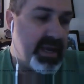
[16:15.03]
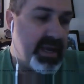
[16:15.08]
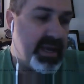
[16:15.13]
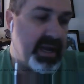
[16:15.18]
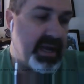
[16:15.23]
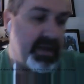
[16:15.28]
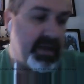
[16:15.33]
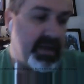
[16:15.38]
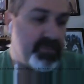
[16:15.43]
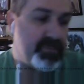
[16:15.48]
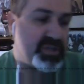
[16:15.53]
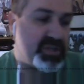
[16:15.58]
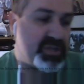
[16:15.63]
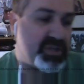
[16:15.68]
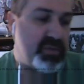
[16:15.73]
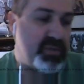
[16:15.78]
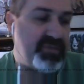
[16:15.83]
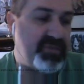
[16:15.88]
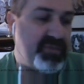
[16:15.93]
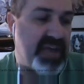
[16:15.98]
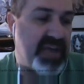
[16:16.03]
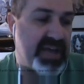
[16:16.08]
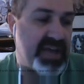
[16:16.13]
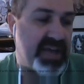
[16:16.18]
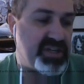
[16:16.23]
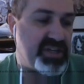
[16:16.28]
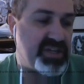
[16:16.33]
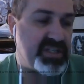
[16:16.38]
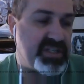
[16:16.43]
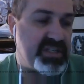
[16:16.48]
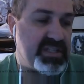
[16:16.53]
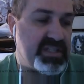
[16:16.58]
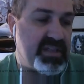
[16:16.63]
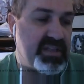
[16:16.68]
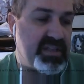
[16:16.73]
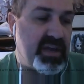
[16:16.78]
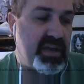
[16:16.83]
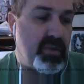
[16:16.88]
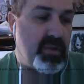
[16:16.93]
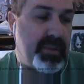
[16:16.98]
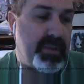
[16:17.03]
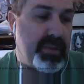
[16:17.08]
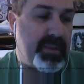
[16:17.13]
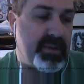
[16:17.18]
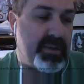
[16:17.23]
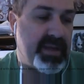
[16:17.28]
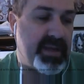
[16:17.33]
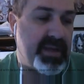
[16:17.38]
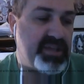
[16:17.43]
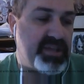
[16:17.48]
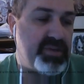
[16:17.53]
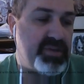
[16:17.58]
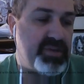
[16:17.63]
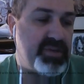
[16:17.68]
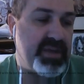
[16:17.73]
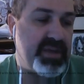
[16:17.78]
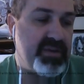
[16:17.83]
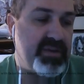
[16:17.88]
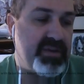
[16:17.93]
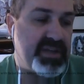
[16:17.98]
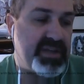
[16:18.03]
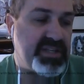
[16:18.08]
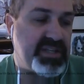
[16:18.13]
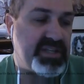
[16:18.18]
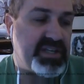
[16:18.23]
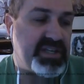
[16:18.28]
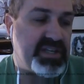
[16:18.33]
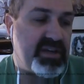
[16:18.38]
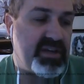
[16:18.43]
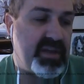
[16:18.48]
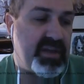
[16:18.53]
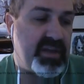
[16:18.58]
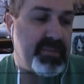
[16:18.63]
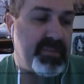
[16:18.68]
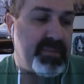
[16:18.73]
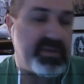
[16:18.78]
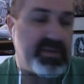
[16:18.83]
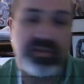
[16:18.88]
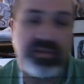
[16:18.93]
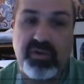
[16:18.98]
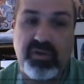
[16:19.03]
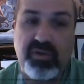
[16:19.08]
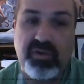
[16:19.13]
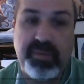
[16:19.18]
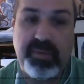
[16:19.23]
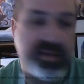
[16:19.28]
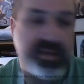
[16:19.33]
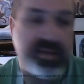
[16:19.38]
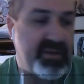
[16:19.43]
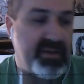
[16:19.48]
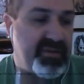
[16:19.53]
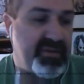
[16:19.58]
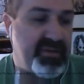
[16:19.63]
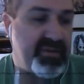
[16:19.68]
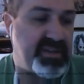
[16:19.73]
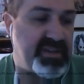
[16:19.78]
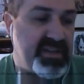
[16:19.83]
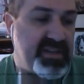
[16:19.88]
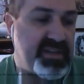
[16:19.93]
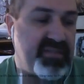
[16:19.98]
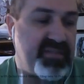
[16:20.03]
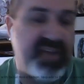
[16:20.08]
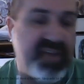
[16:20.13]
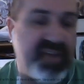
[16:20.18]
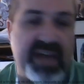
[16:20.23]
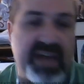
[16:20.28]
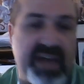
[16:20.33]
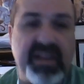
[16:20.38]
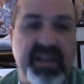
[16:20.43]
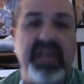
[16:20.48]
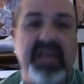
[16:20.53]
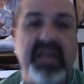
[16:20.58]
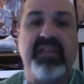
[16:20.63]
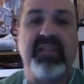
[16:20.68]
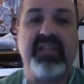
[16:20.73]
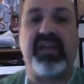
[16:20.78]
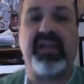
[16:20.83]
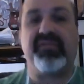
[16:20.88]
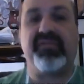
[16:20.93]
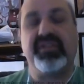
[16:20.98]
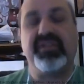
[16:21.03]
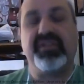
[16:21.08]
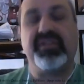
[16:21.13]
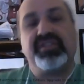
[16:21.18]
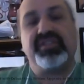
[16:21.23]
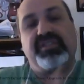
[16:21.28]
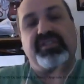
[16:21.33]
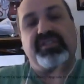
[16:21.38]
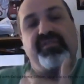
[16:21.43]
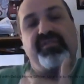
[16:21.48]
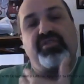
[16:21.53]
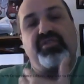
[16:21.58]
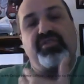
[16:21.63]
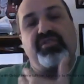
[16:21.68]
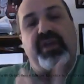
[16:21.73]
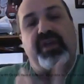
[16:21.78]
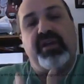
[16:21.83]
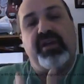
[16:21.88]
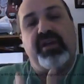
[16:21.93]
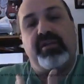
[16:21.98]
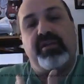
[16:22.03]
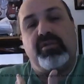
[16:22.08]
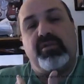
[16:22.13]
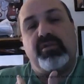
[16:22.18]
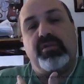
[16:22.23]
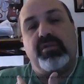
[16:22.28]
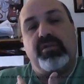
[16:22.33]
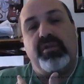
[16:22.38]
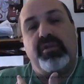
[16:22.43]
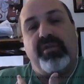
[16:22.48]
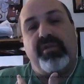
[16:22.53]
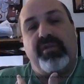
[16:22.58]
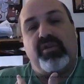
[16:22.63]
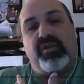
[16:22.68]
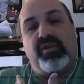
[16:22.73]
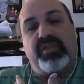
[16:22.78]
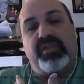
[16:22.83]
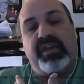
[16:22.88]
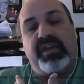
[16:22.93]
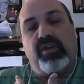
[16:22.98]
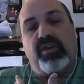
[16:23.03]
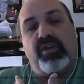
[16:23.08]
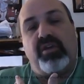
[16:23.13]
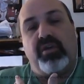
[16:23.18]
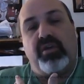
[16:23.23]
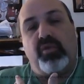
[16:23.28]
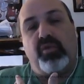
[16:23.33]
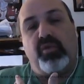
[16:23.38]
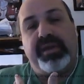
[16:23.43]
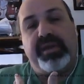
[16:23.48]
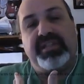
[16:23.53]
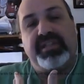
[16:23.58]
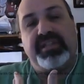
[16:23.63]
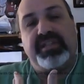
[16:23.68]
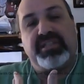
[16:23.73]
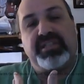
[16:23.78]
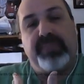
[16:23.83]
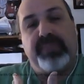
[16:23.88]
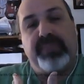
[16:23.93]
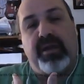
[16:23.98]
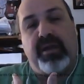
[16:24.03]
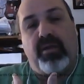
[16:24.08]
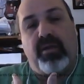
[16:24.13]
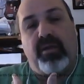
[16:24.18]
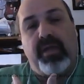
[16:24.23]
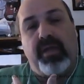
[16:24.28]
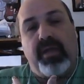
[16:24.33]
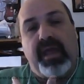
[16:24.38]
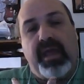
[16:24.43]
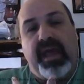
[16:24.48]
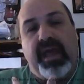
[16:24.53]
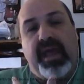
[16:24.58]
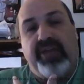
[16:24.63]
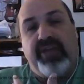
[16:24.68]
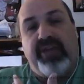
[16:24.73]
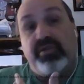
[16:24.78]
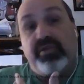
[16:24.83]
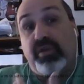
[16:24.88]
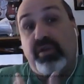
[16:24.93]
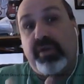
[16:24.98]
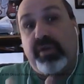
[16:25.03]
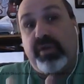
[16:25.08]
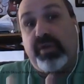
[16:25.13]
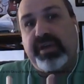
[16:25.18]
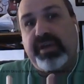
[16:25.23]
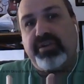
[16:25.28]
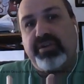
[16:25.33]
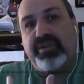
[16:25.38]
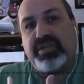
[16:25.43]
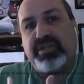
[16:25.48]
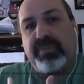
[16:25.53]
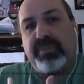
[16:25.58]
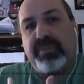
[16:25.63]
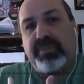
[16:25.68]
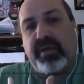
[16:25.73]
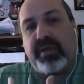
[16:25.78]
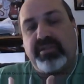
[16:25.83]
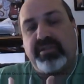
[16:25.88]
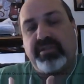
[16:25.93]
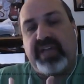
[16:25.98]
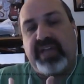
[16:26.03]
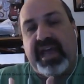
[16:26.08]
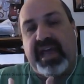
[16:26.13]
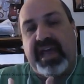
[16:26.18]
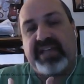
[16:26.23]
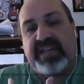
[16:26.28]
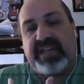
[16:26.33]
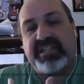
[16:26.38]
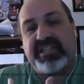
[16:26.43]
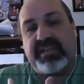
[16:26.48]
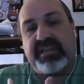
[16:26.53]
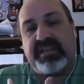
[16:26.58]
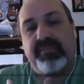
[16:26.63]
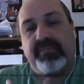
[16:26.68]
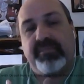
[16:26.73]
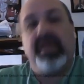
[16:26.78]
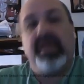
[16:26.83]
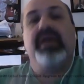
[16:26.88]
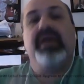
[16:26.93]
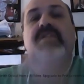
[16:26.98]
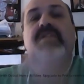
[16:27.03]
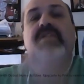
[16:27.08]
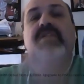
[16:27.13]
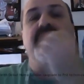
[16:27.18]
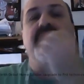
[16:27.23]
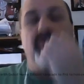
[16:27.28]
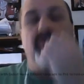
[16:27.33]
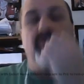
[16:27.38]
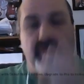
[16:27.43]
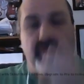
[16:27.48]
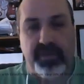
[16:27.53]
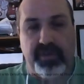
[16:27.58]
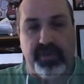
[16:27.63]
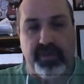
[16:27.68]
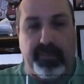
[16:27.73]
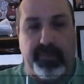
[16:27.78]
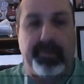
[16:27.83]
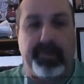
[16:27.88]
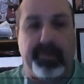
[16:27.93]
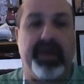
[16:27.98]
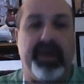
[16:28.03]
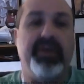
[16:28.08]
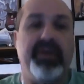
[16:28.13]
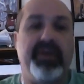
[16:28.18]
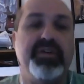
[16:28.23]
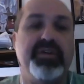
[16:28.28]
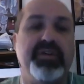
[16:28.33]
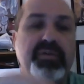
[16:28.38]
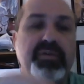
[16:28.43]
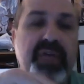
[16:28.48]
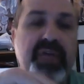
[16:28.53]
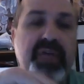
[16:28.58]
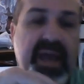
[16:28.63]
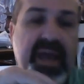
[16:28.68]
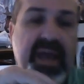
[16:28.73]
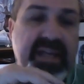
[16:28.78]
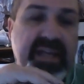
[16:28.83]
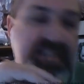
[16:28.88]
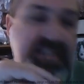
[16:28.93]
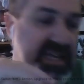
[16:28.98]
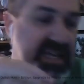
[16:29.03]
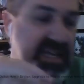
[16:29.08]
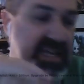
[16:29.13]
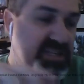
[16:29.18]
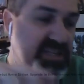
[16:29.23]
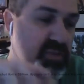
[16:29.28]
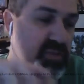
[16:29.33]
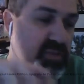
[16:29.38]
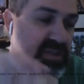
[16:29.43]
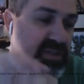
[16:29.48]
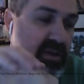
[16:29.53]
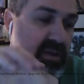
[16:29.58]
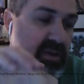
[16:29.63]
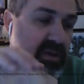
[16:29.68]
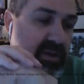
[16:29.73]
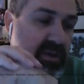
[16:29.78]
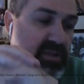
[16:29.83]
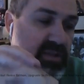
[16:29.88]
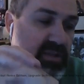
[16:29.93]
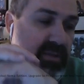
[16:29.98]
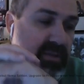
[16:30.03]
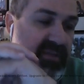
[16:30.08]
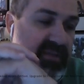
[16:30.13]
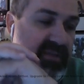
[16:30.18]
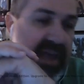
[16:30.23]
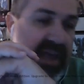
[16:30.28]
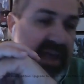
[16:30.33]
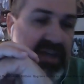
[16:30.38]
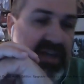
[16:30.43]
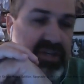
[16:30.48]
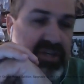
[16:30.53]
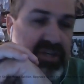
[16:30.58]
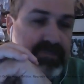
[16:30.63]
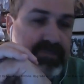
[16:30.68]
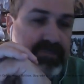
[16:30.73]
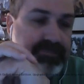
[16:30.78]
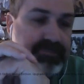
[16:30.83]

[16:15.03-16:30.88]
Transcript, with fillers: Um, swift actions, they don't penalize you either necessarily, but there's a little bit difference in the fact, like for instance, if you're trying to, you have a thing called quicken spell, and you can quicken your spells casting. In order to prepare and do that, it takes what's called a swift action